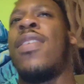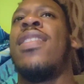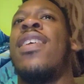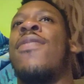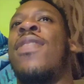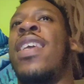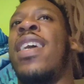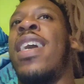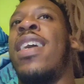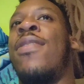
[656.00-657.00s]
If
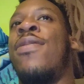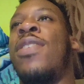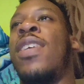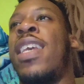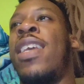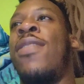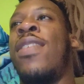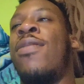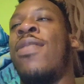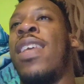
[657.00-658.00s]
Shady
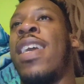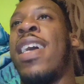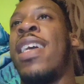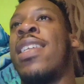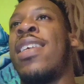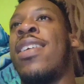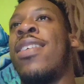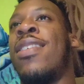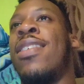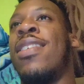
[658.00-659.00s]
even really has
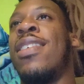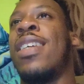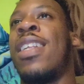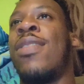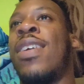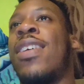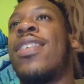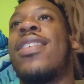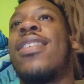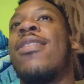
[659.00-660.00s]
any artists in Shady
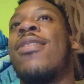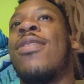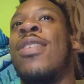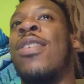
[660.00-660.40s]
Records,